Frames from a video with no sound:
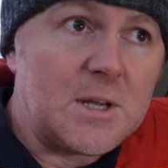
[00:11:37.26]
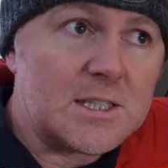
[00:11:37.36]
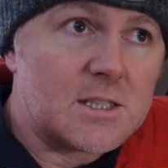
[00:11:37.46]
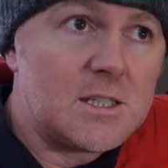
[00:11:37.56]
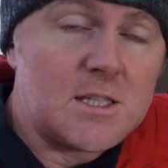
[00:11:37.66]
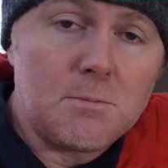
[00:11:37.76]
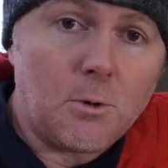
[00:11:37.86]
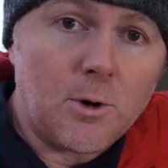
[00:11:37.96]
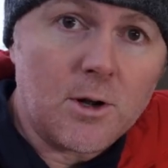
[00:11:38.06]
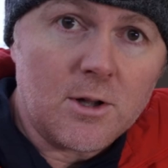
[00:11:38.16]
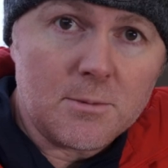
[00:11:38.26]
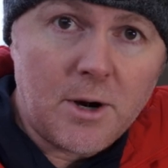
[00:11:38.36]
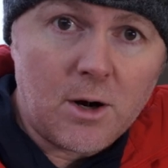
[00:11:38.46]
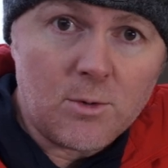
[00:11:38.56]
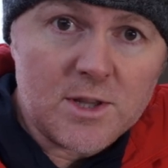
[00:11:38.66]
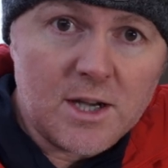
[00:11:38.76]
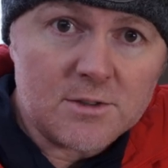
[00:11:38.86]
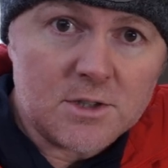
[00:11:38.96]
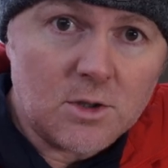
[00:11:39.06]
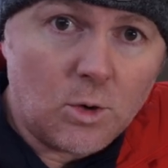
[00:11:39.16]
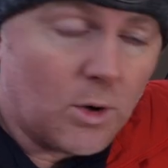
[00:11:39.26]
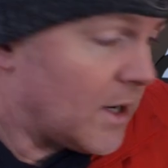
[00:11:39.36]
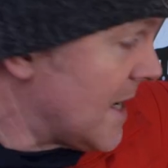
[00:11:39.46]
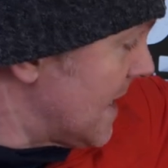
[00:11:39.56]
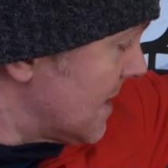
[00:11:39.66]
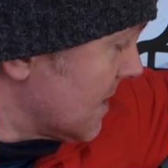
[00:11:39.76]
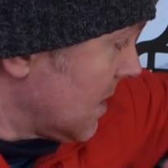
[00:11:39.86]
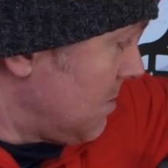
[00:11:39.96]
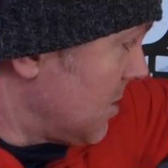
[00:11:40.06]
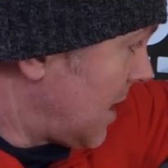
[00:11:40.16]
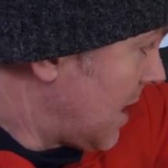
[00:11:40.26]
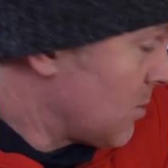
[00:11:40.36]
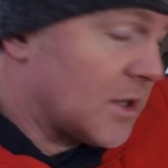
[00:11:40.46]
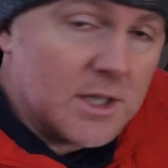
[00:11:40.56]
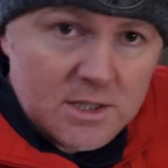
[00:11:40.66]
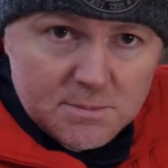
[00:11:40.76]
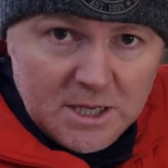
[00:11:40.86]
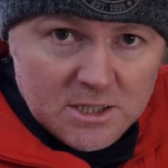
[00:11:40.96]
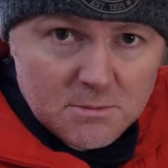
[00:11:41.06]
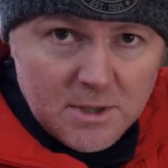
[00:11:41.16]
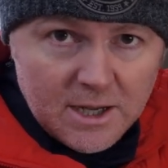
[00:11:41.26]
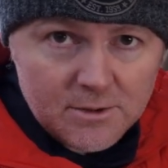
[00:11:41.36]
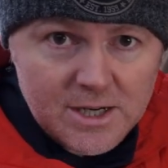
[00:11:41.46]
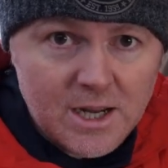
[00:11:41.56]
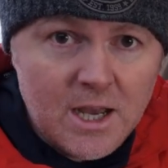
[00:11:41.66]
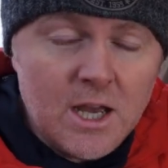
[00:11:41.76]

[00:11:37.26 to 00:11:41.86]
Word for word: SDC port on the Power 1000 or it doesn't communicate with the expansion battery.